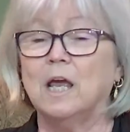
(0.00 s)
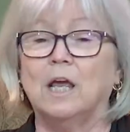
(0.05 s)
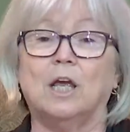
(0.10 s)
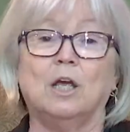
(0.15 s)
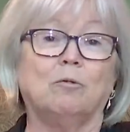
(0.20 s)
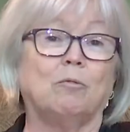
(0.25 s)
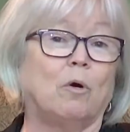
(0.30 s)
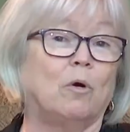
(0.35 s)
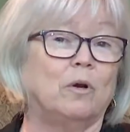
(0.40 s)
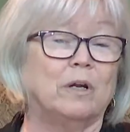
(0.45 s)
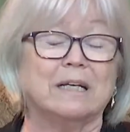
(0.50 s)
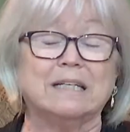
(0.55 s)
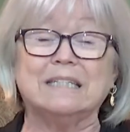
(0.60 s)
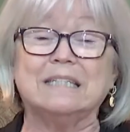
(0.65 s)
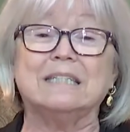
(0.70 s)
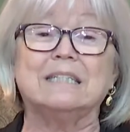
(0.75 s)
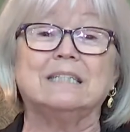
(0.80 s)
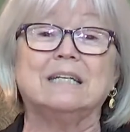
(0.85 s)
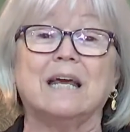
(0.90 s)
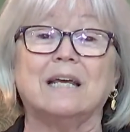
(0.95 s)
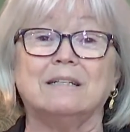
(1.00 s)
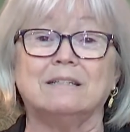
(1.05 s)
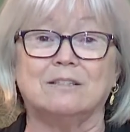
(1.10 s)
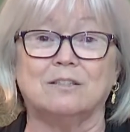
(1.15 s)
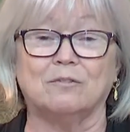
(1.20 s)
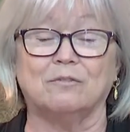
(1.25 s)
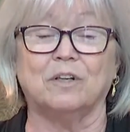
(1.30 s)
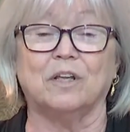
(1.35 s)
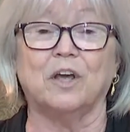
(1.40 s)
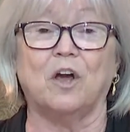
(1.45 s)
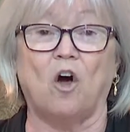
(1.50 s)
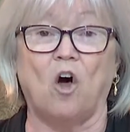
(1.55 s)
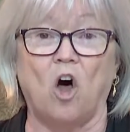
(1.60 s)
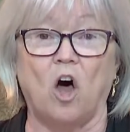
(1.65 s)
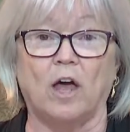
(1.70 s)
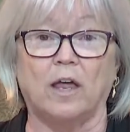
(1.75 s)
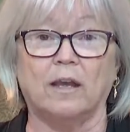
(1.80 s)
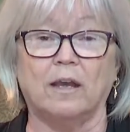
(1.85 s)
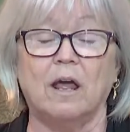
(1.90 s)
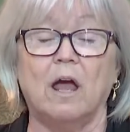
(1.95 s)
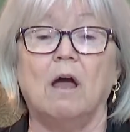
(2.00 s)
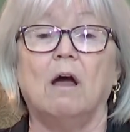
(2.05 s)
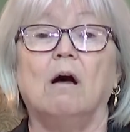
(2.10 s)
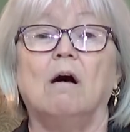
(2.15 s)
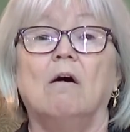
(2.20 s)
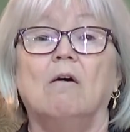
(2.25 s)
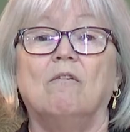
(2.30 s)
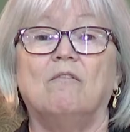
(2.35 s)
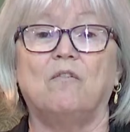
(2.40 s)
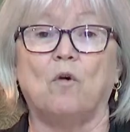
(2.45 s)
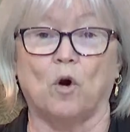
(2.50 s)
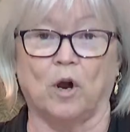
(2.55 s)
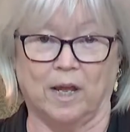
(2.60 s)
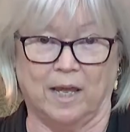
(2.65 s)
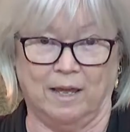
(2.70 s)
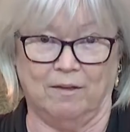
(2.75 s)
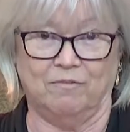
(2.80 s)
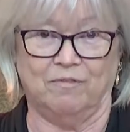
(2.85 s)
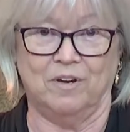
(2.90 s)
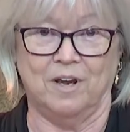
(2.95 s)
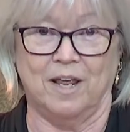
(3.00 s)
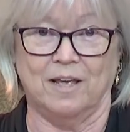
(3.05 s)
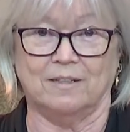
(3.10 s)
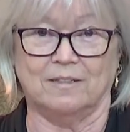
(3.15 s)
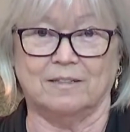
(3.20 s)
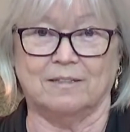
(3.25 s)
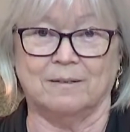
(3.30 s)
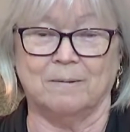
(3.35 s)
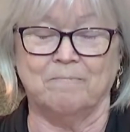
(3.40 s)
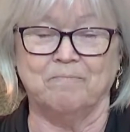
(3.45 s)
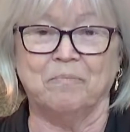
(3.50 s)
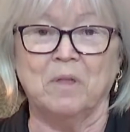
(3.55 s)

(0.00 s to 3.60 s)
He wrote extensively on forgiveness.